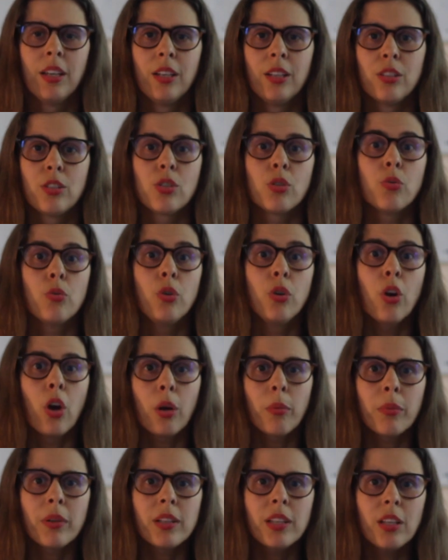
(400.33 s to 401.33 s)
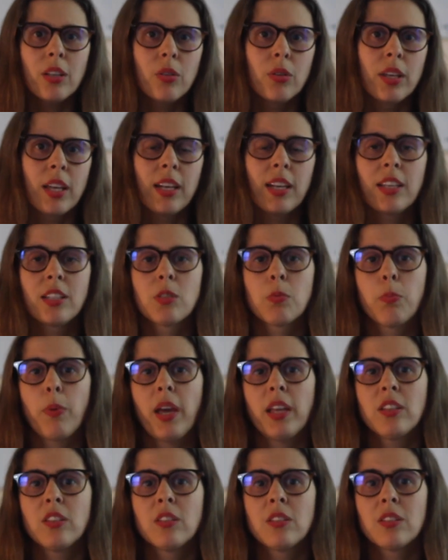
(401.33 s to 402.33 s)
So normally you can
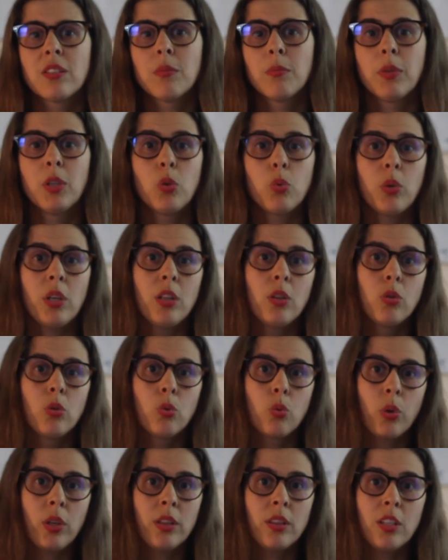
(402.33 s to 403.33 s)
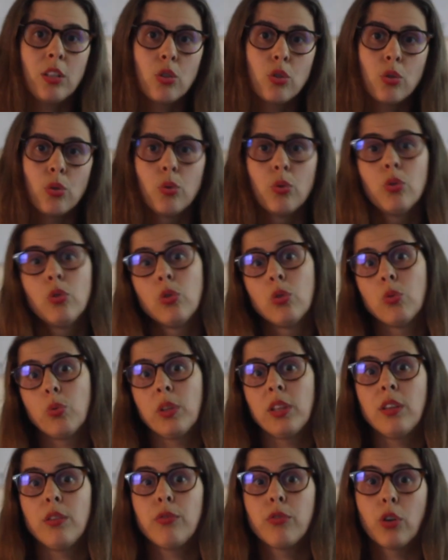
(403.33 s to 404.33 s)
expect between 22 to
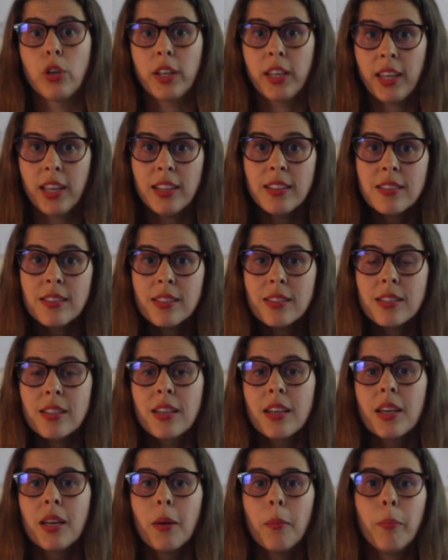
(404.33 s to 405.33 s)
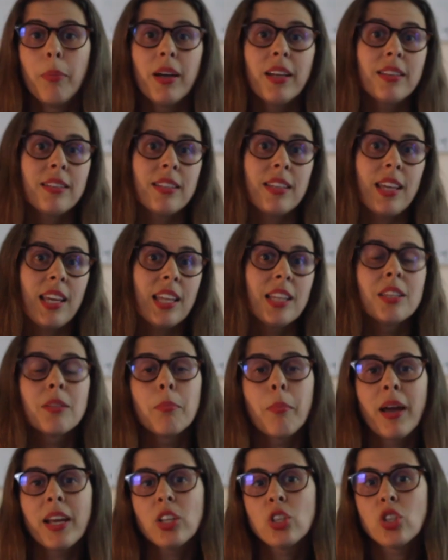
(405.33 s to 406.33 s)
24 kids, but it
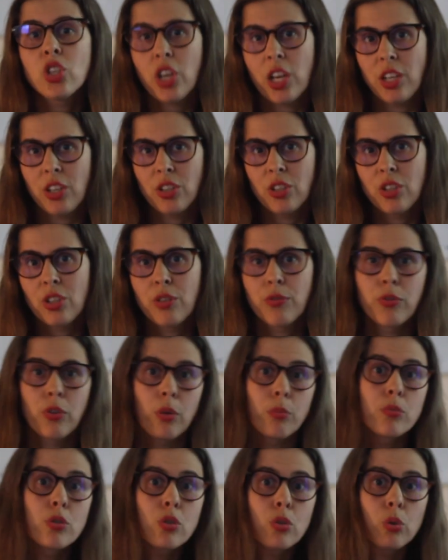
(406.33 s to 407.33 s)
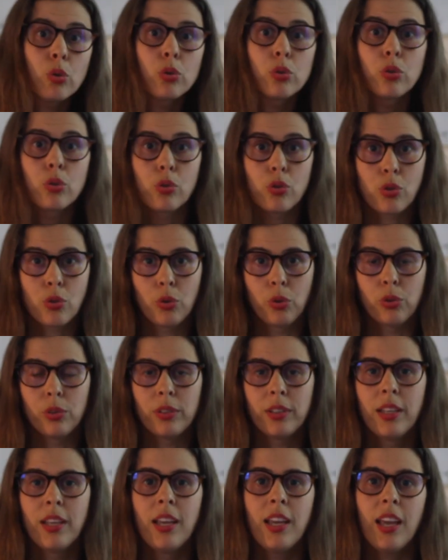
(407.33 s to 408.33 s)
might change from school to
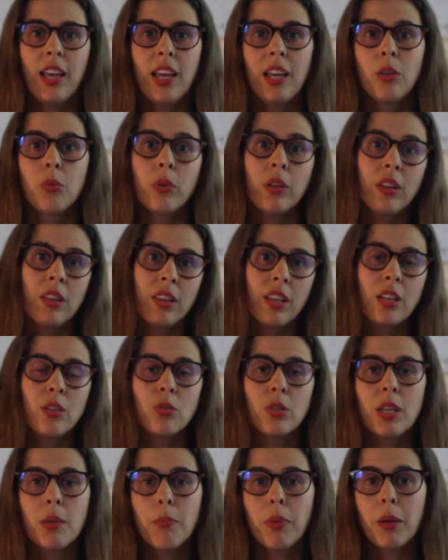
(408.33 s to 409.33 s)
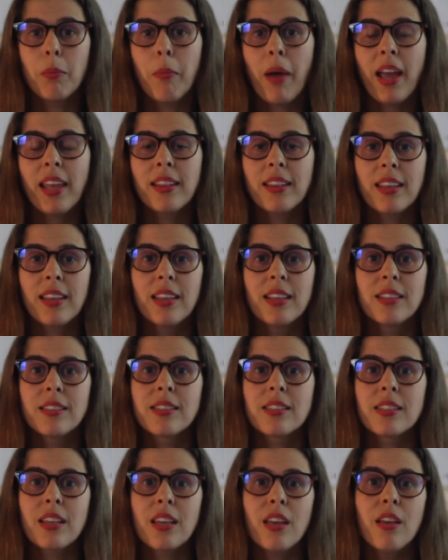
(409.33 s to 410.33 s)
school. And one thing to keep in mind
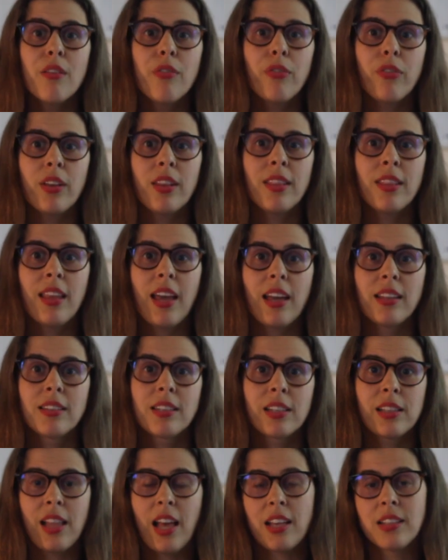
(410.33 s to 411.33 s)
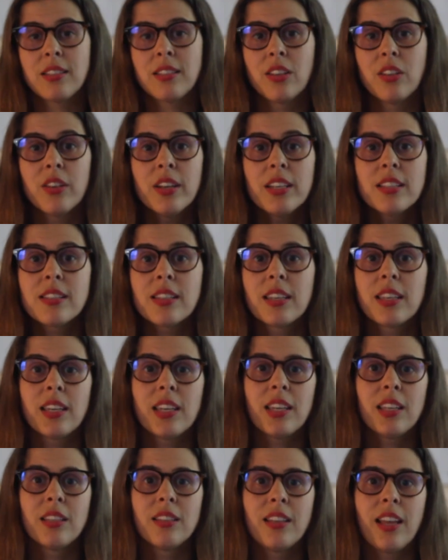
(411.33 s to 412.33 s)
is if in that class there is a
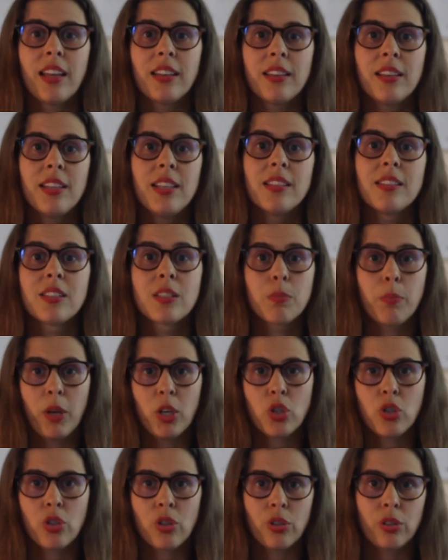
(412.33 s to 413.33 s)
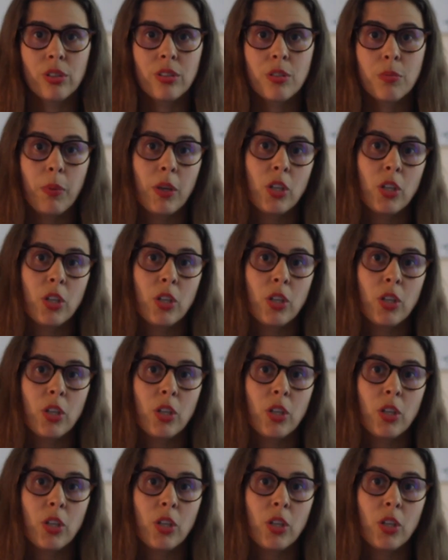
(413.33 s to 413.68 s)
kid that needs special